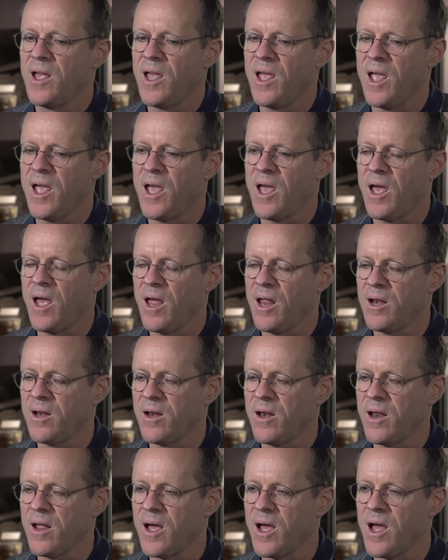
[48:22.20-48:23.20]

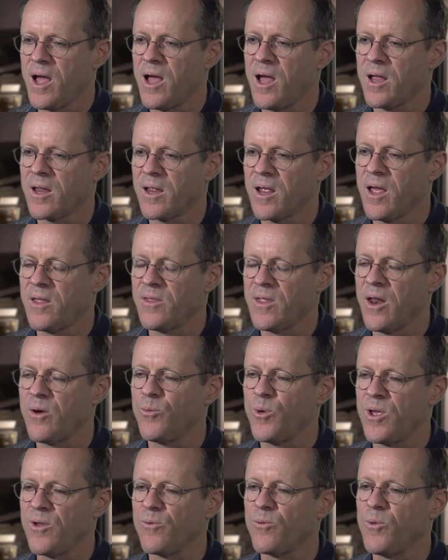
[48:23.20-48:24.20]
and then
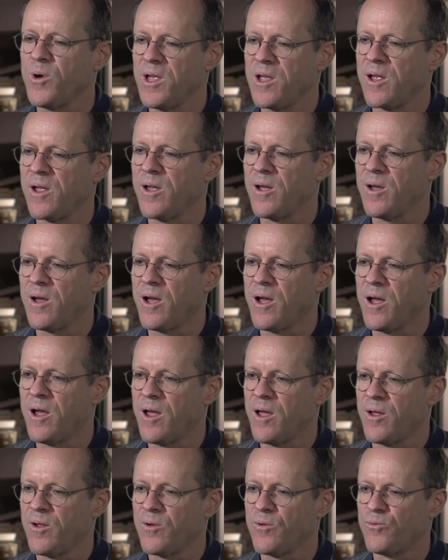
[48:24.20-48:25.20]
we
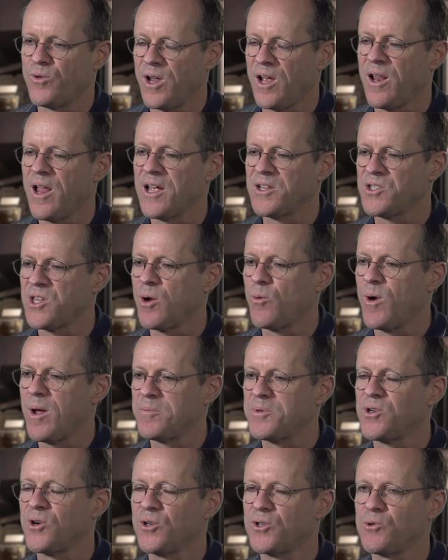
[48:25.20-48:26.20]
realized that
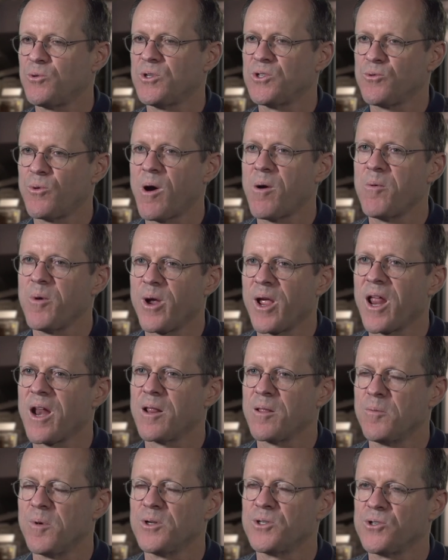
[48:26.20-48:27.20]
web search was where we were
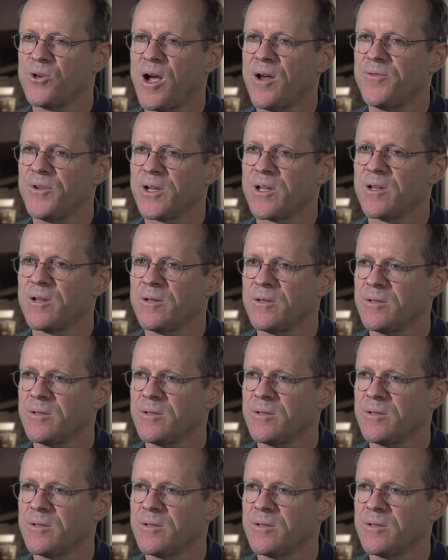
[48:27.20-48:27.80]
getting the most traffic.